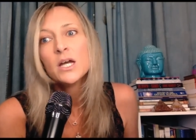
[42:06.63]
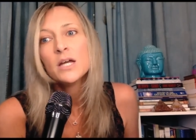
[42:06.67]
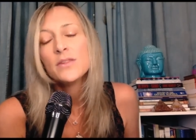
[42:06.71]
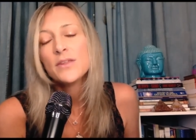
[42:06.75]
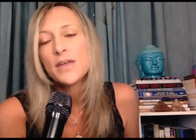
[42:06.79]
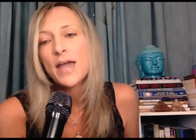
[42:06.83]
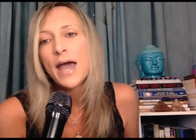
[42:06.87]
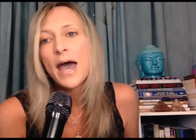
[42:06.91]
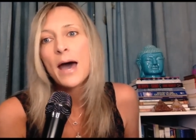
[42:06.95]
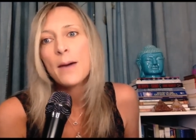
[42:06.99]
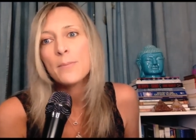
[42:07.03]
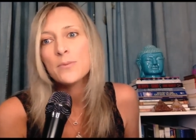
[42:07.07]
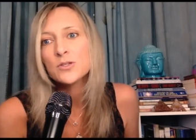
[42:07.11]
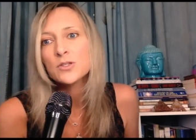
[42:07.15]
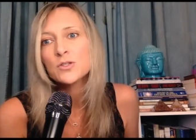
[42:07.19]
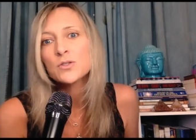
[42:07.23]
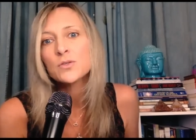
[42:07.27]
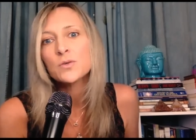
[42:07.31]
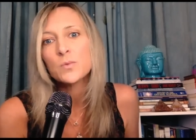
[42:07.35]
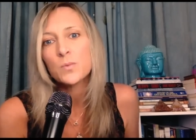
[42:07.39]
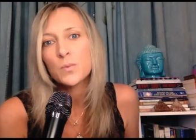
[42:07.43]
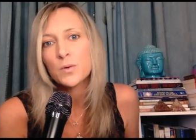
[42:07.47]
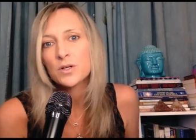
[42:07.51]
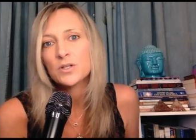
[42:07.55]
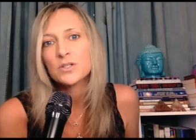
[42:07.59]
The
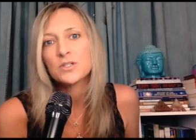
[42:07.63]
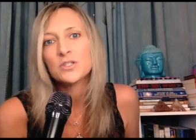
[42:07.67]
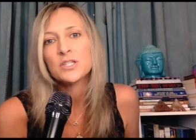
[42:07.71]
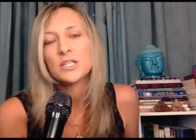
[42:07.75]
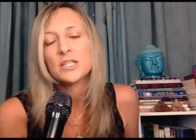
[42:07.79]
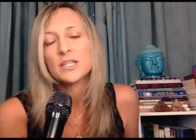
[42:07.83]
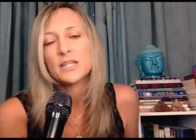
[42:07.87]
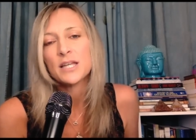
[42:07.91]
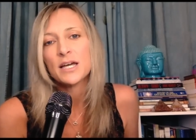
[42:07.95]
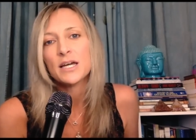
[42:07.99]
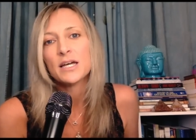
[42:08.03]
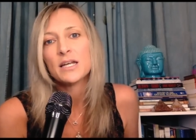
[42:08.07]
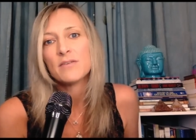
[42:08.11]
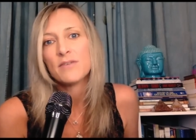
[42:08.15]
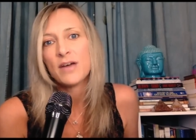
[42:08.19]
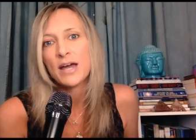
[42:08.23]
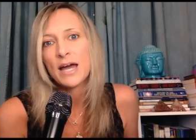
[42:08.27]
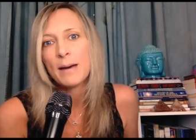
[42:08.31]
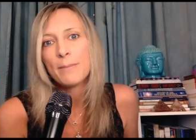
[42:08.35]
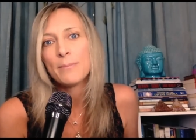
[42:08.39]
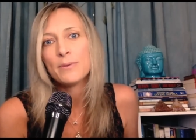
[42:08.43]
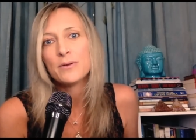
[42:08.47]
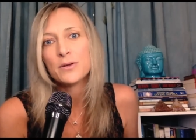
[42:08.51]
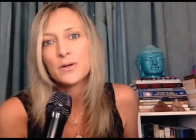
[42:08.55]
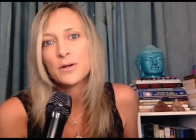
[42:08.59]
absolute worst thing that could have
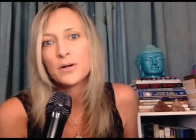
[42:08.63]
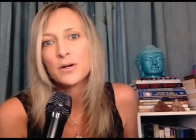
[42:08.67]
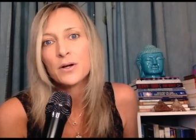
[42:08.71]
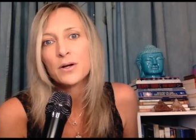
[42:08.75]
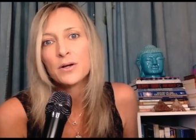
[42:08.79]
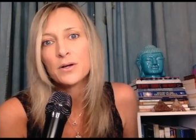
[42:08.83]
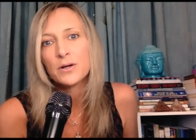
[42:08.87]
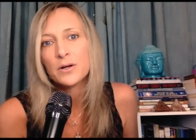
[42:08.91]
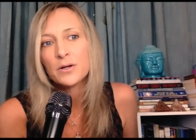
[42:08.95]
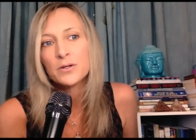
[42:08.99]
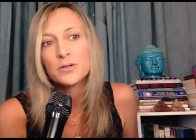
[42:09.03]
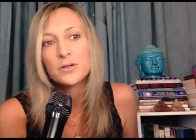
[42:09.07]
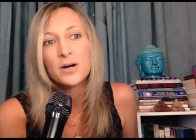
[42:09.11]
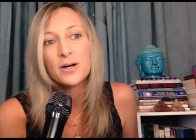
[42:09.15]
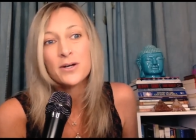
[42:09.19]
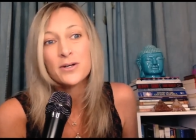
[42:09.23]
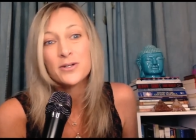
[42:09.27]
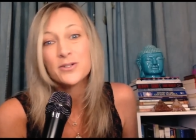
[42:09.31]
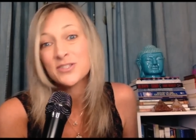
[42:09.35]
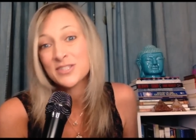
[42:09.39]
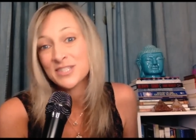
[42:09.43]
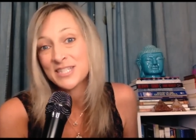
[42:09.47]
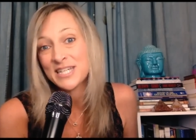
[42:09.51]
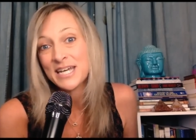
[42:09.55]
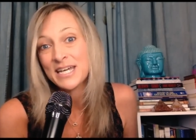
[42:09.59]
happened to her and her
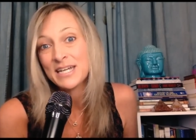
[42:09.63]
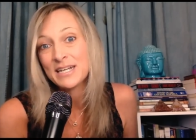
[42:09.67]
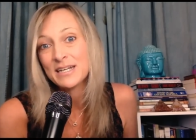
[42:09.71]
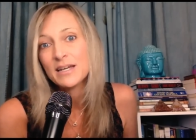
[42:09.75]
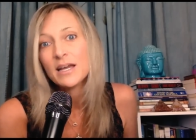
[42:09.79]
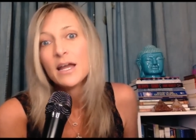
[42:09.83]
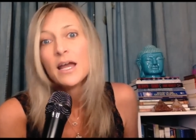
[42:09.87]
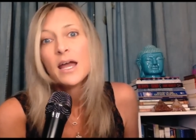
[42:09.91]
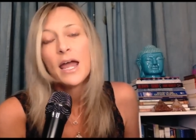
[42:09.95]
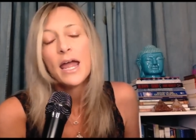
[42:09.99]
daughters did,